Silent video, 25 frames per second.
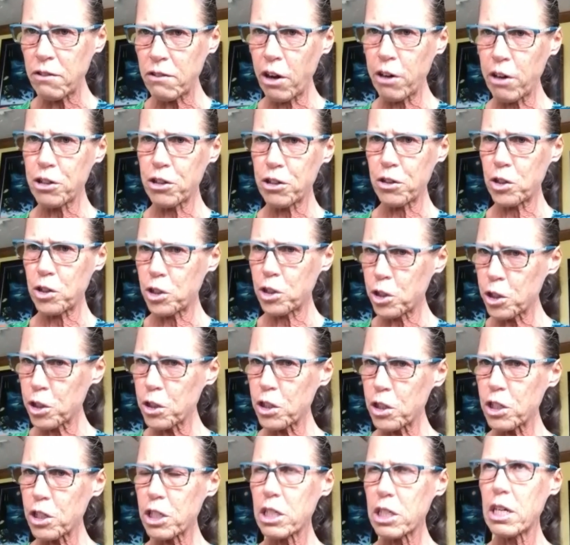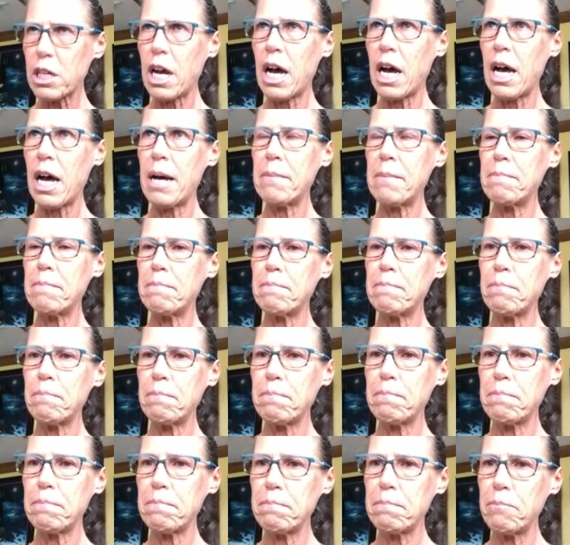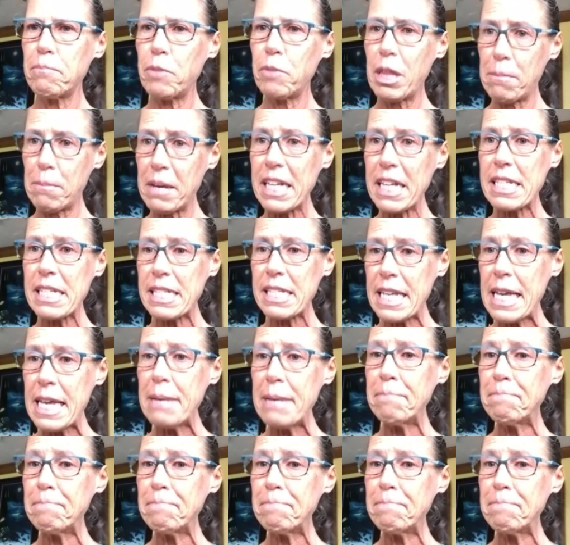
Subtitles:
larger church with a big C.